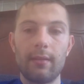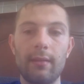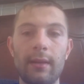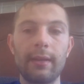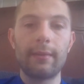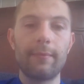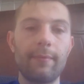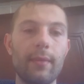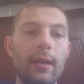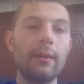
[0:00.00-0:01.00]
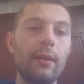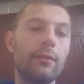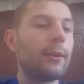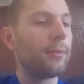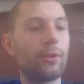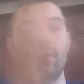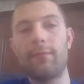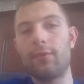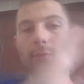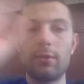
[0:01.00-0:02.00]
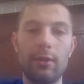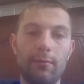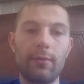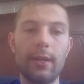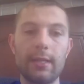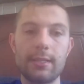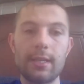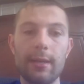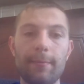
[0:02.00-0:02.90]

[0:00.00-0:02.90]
Like I'm not too pushy if something fails,